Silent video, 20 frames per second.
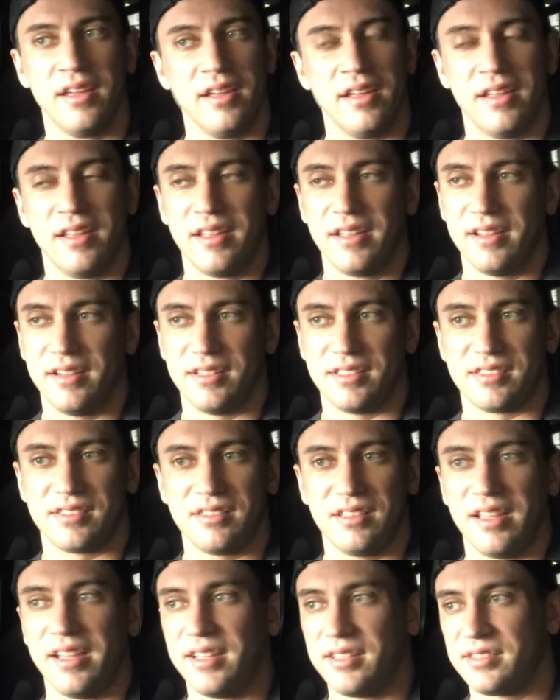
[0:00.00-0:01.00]
It's
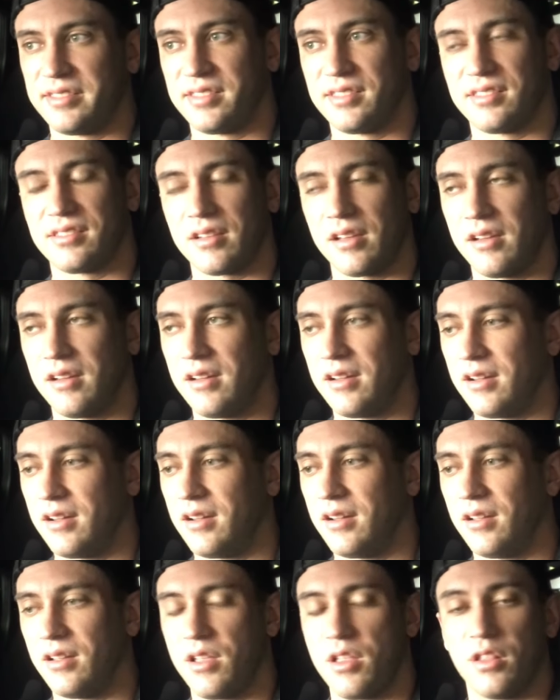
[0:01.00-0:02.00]
less
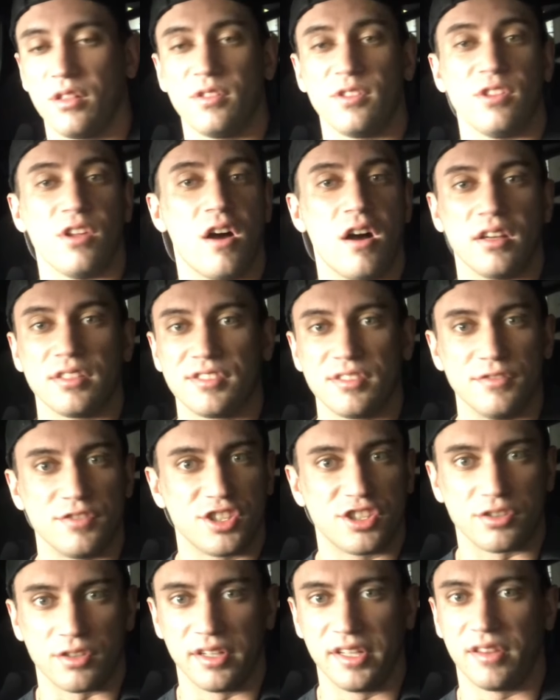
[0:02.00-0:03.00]
loss of
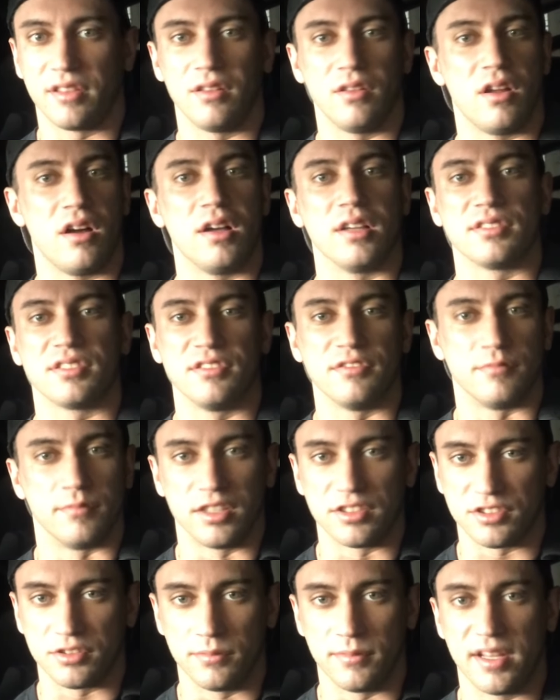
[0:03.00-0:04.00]
strength, loss of
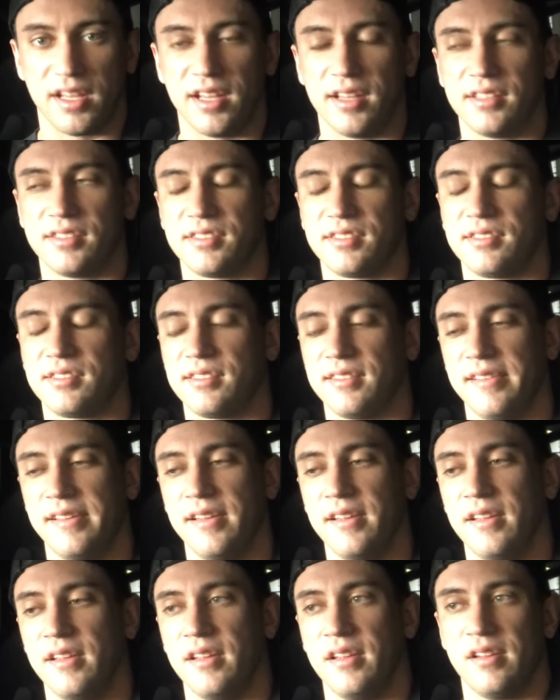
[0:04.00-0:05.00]
muscle mass,
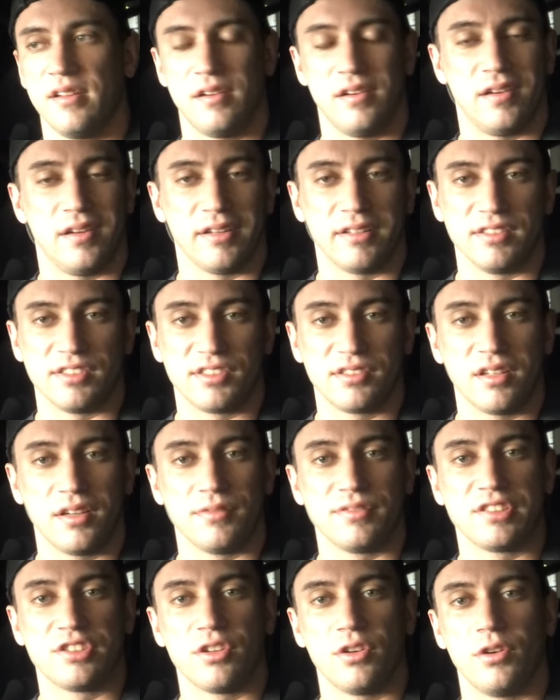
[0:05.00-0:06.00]
all that good stuff.
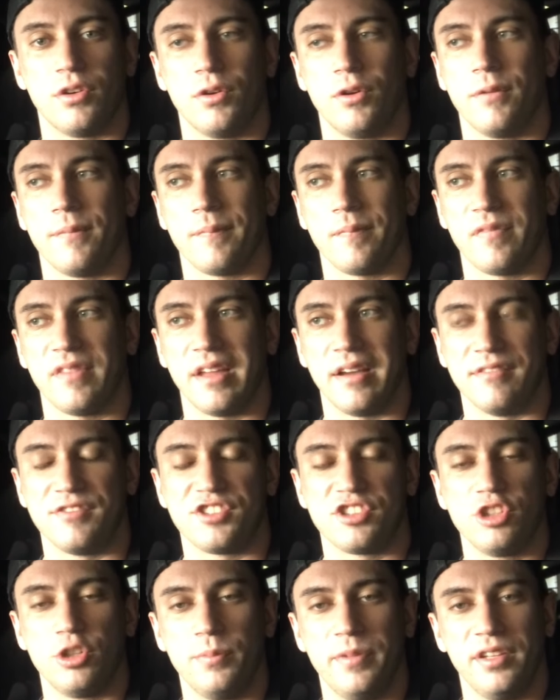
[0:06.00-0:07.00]
So I've
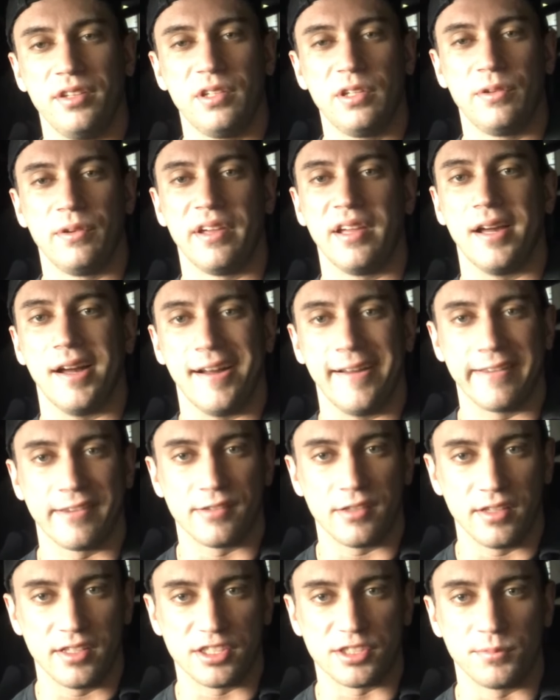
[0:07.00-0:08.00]
still been doing
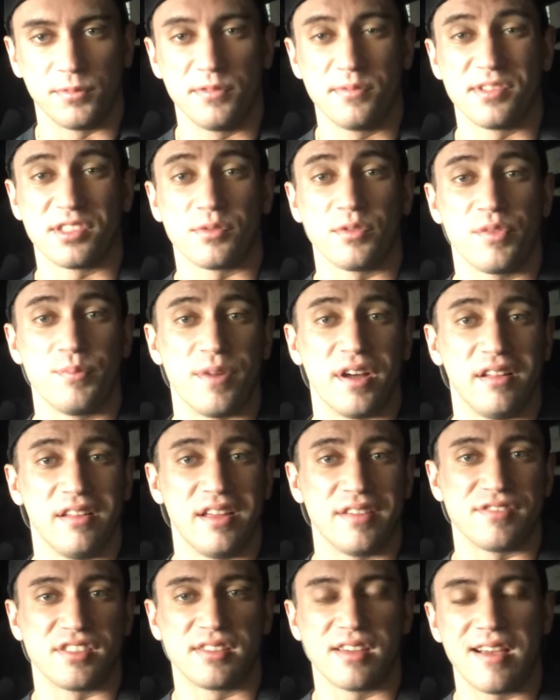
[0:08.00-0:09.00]
isolation movements with my
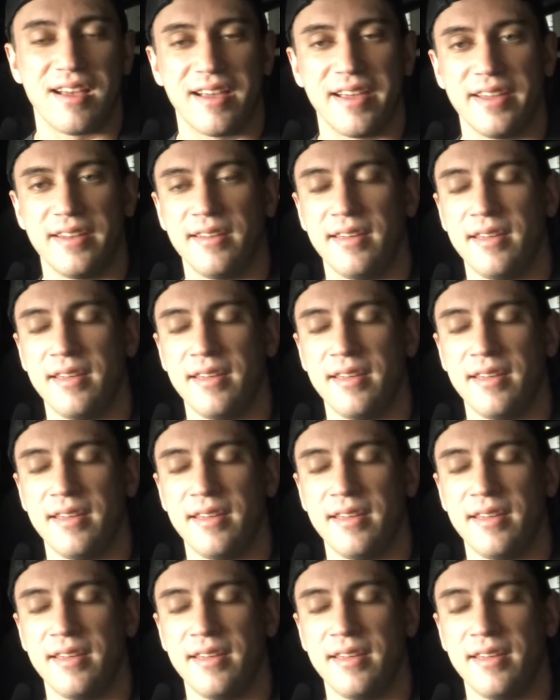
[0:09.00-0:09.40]
left side,